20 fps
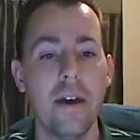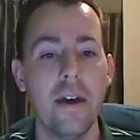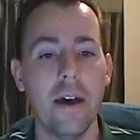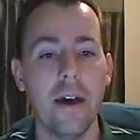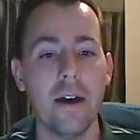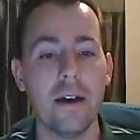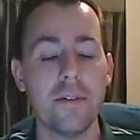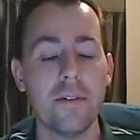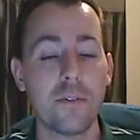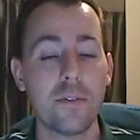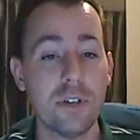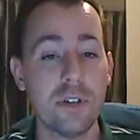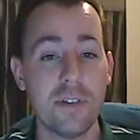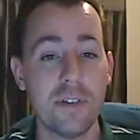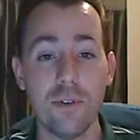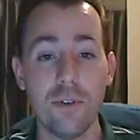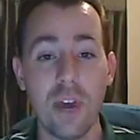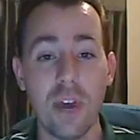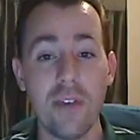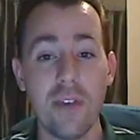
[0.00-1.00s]
Of course, if
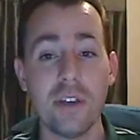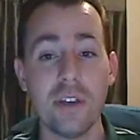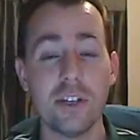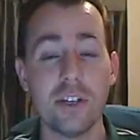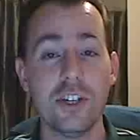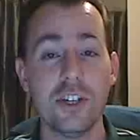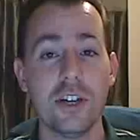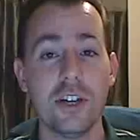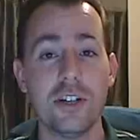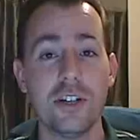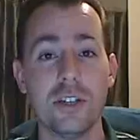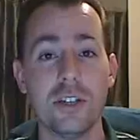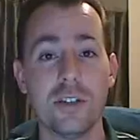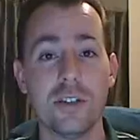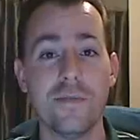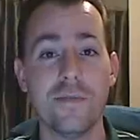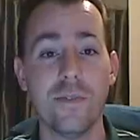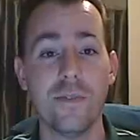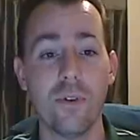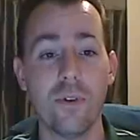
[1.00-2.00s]
you have any suggestions
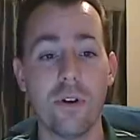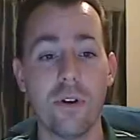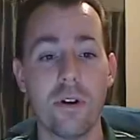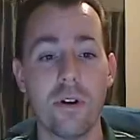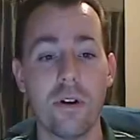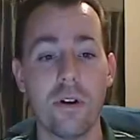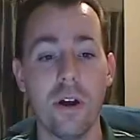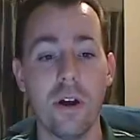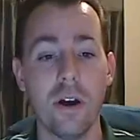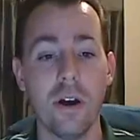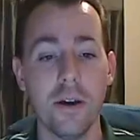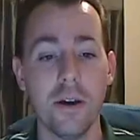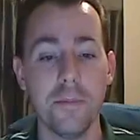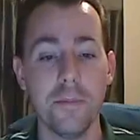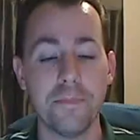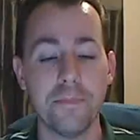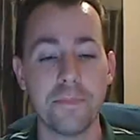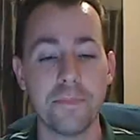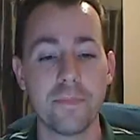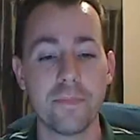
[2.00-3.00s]
for
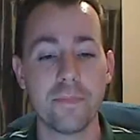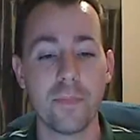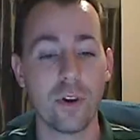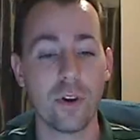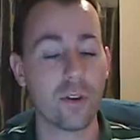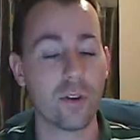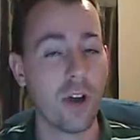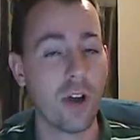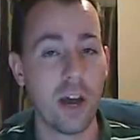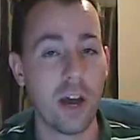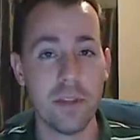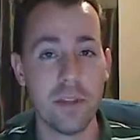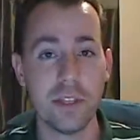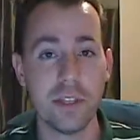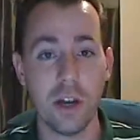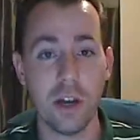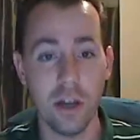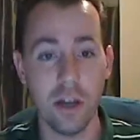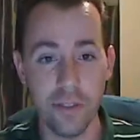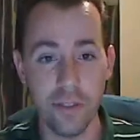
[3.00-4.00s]
our comments
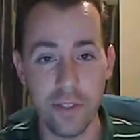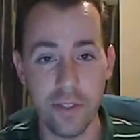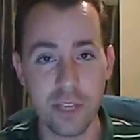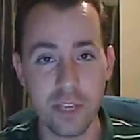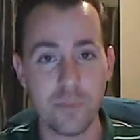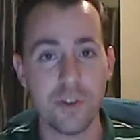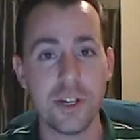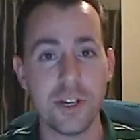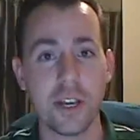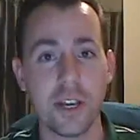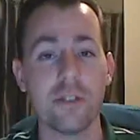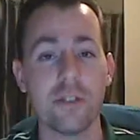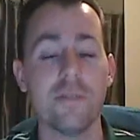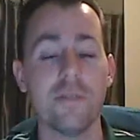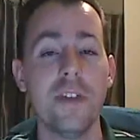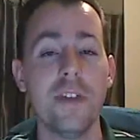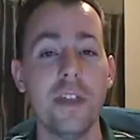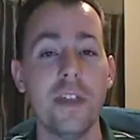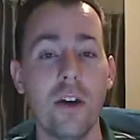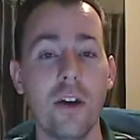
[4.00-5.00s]
on this particular
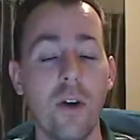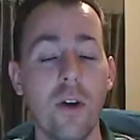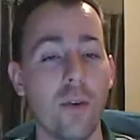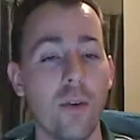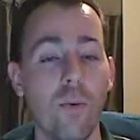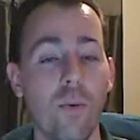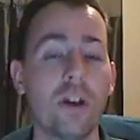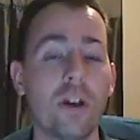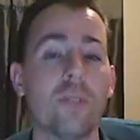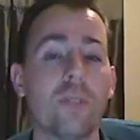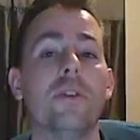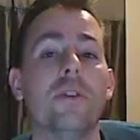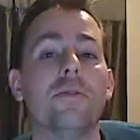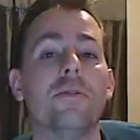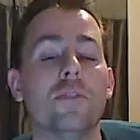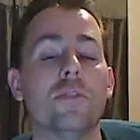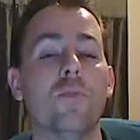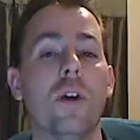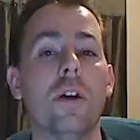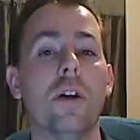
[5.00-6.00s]
video, I welcome those
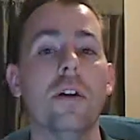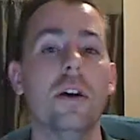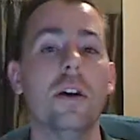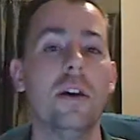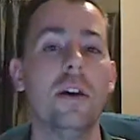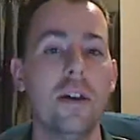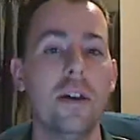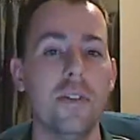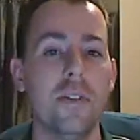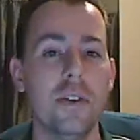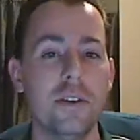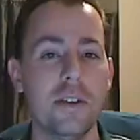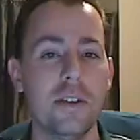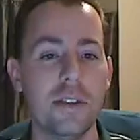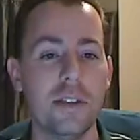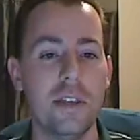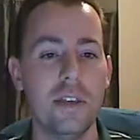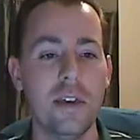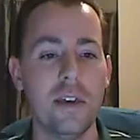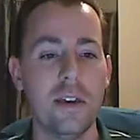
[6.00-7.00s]
as well. This is
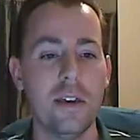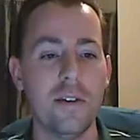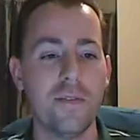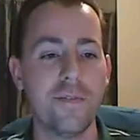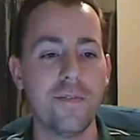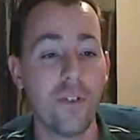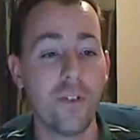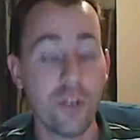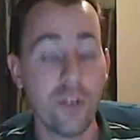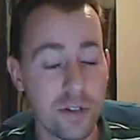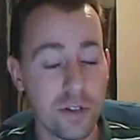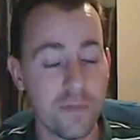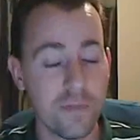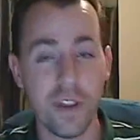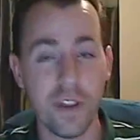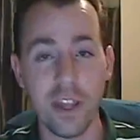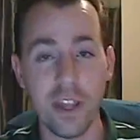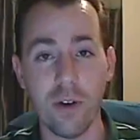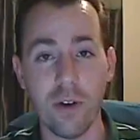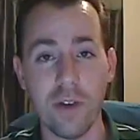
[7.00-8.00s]
the first
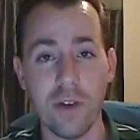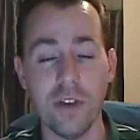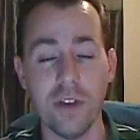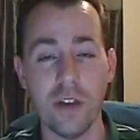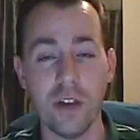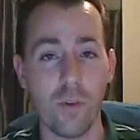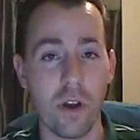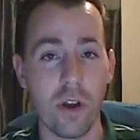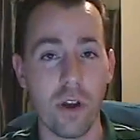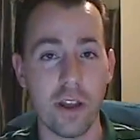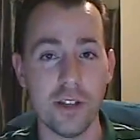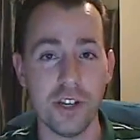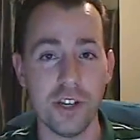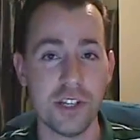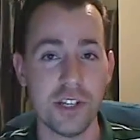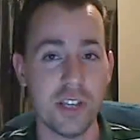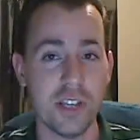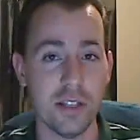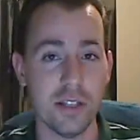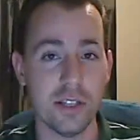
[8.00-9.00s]
video I've done where I just
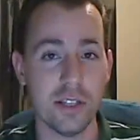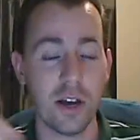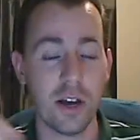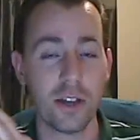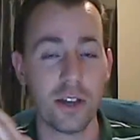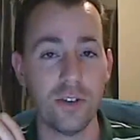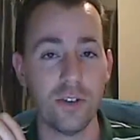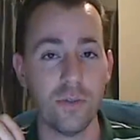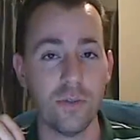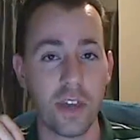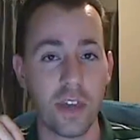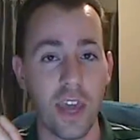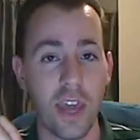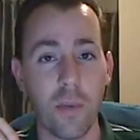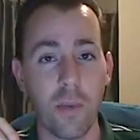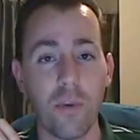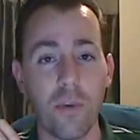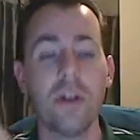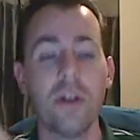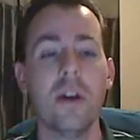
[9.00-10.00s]
sit and talk to a
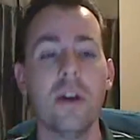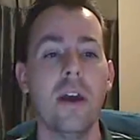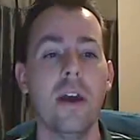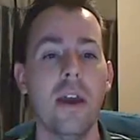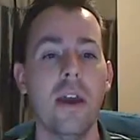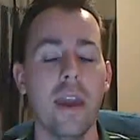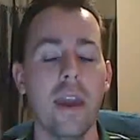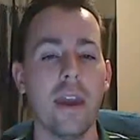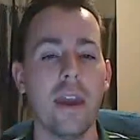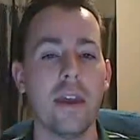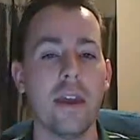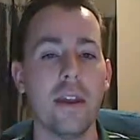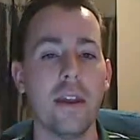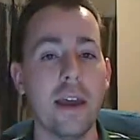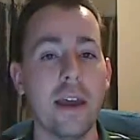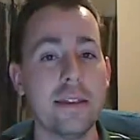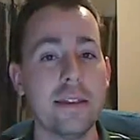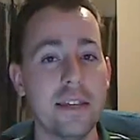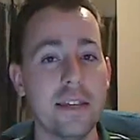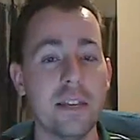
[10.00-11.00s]
camera, and I
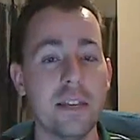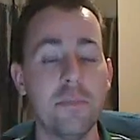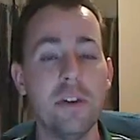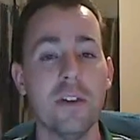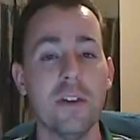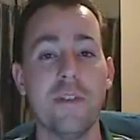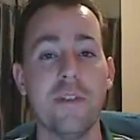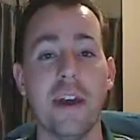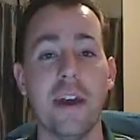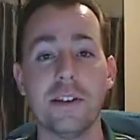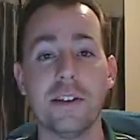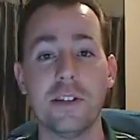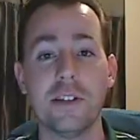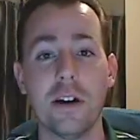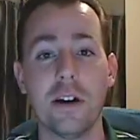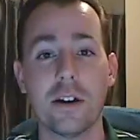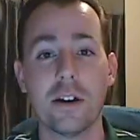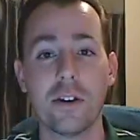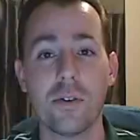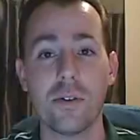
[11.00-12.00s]
tend to be a fast
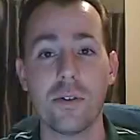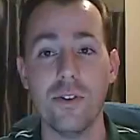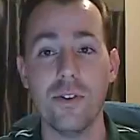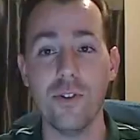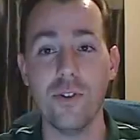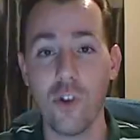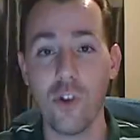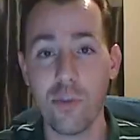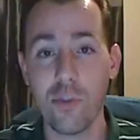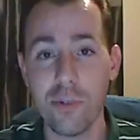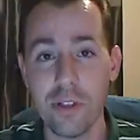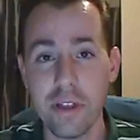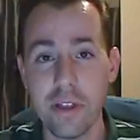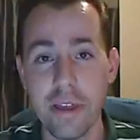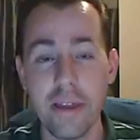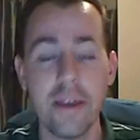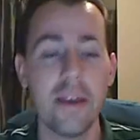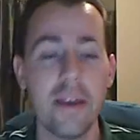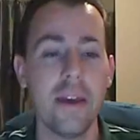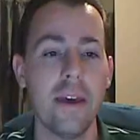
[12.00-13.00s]
talker
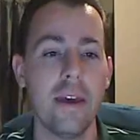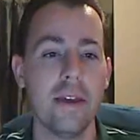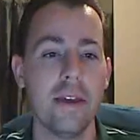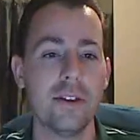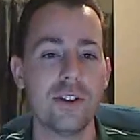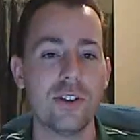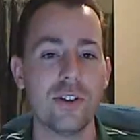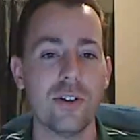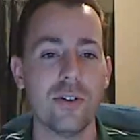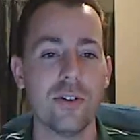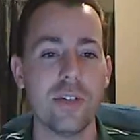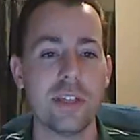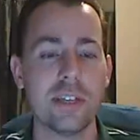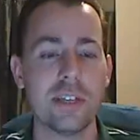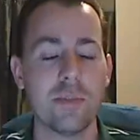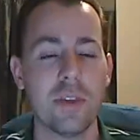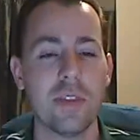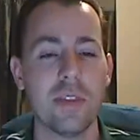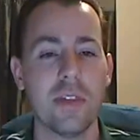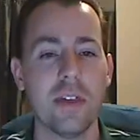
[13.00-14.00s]
normally, so that's
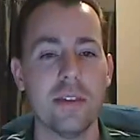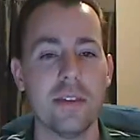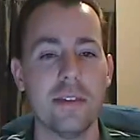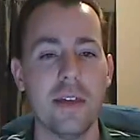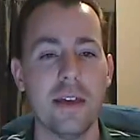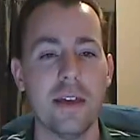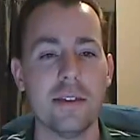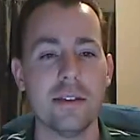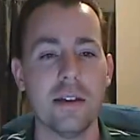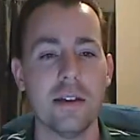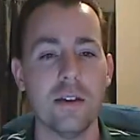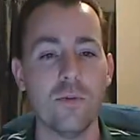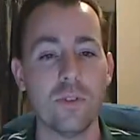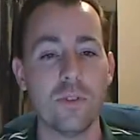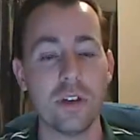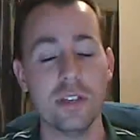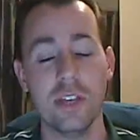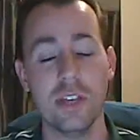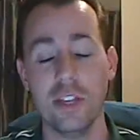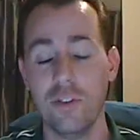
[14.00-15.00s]
something that will
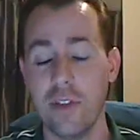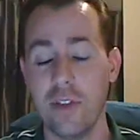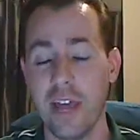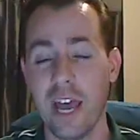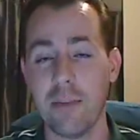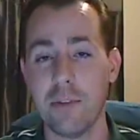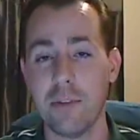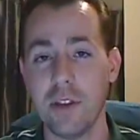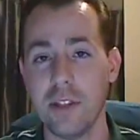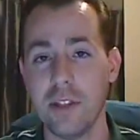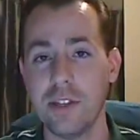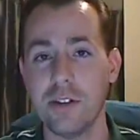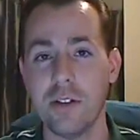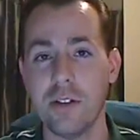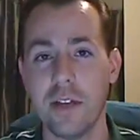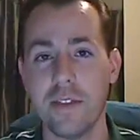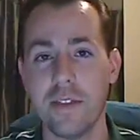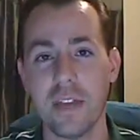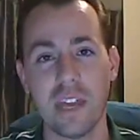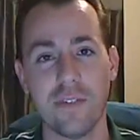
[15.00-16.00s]
continue to happen until I
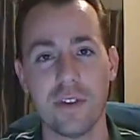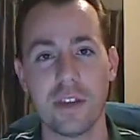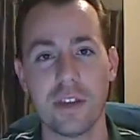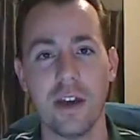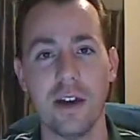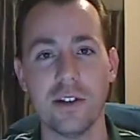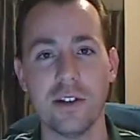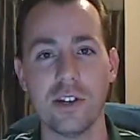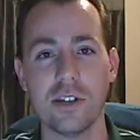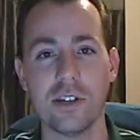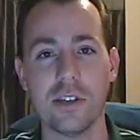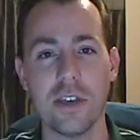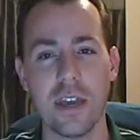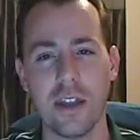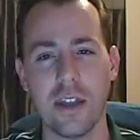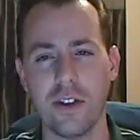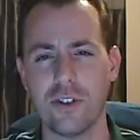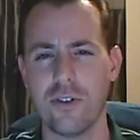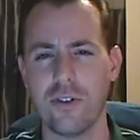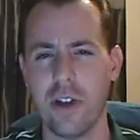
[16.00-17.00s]
think of it consciously, and
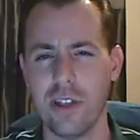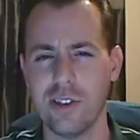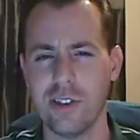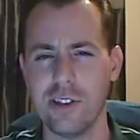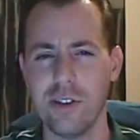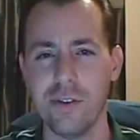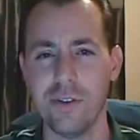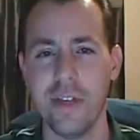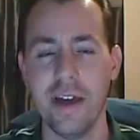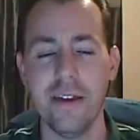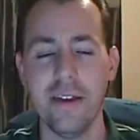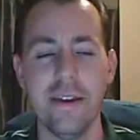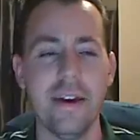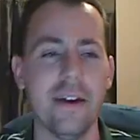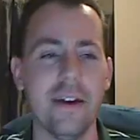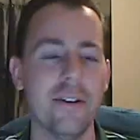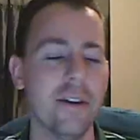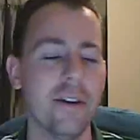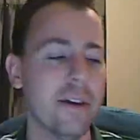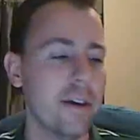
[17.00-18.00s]
I'll try and slow that
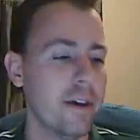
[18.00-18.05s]
down.